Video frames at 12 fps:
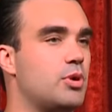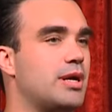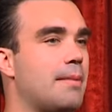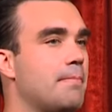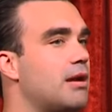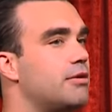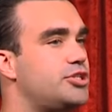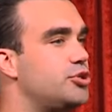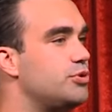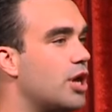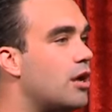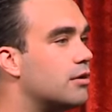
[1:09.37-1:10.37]
we got married too
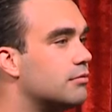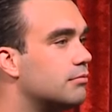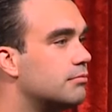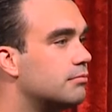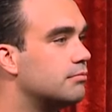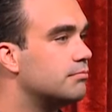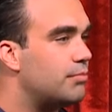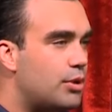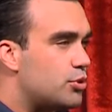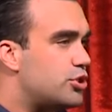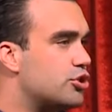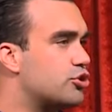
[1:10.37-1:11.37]
young. Maybe
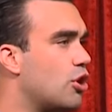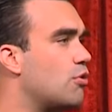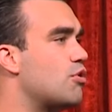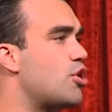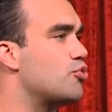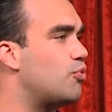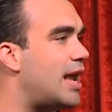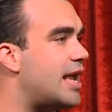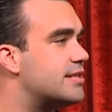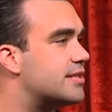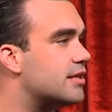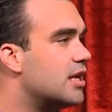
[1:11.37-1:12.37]
we should go our own
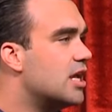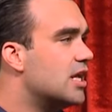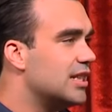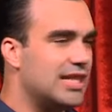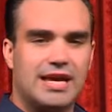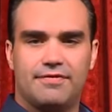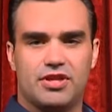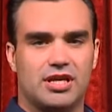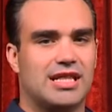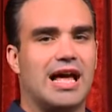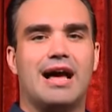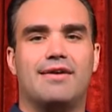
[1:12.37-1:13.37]
ways and live the
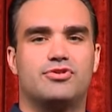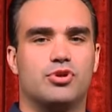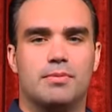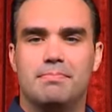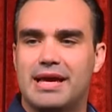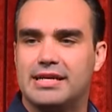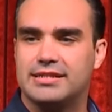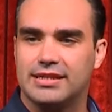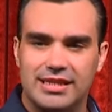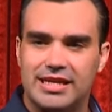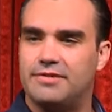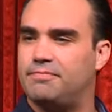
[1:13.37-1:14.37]
lives we're meant to
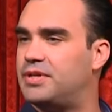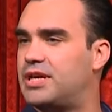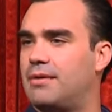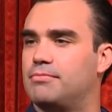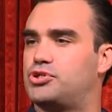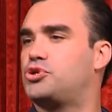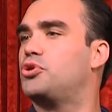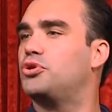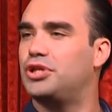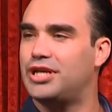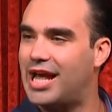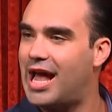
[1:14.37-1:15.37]
live, become truly